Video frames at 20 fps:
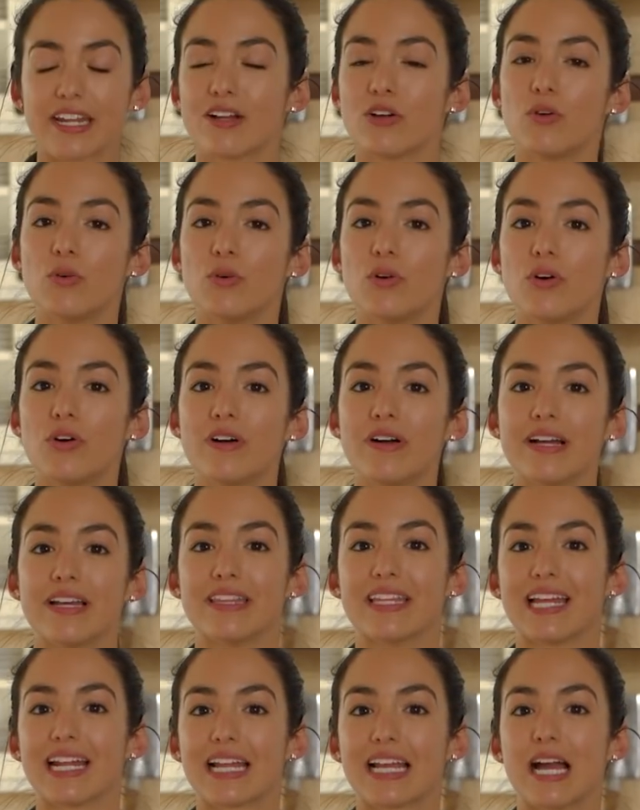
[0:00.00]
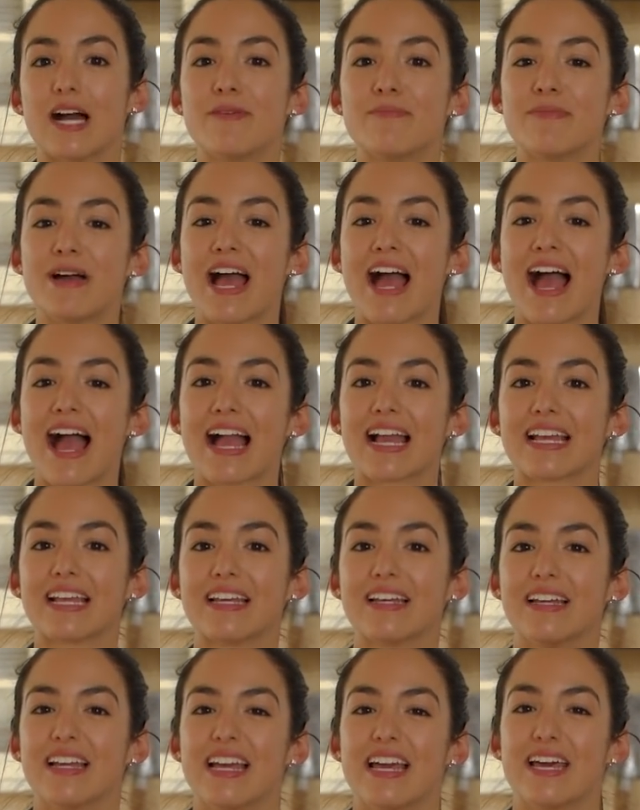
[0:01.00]
it cool and then come back
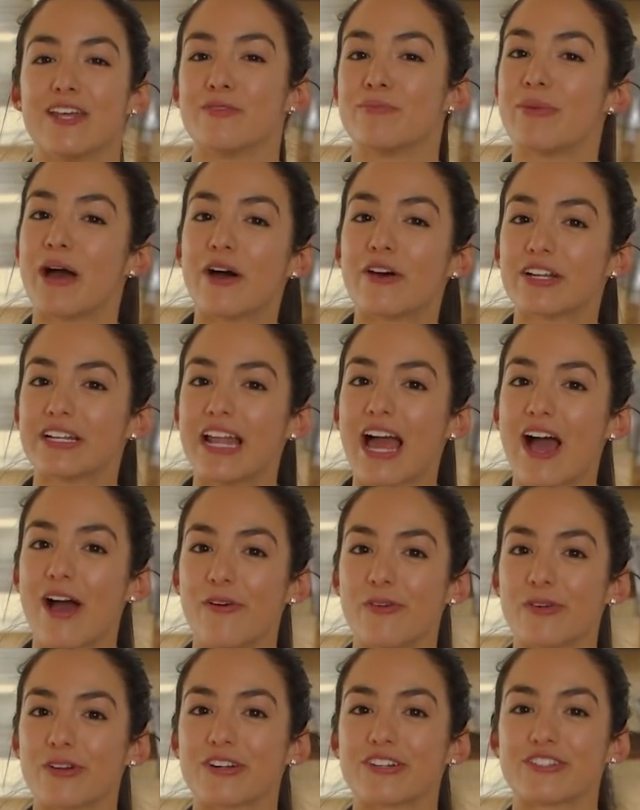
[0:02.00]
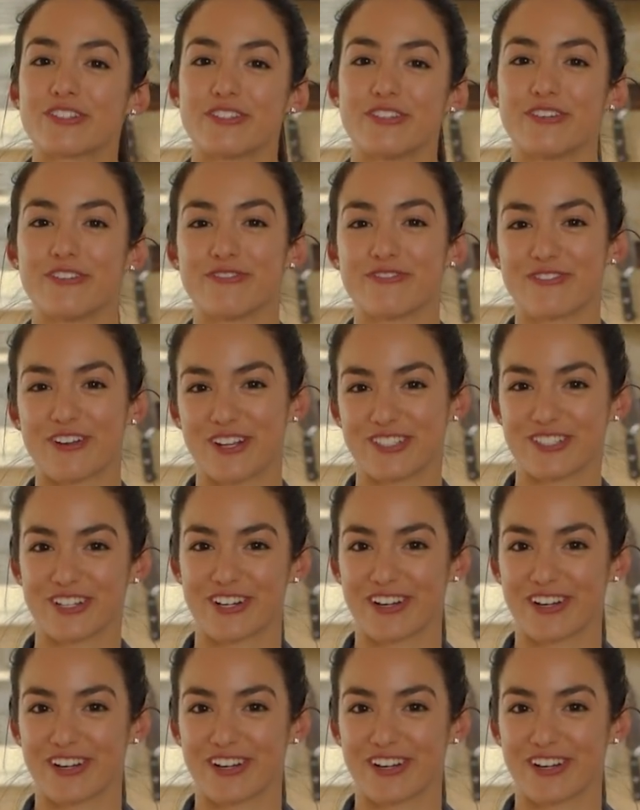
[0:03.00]
in about an hour to frost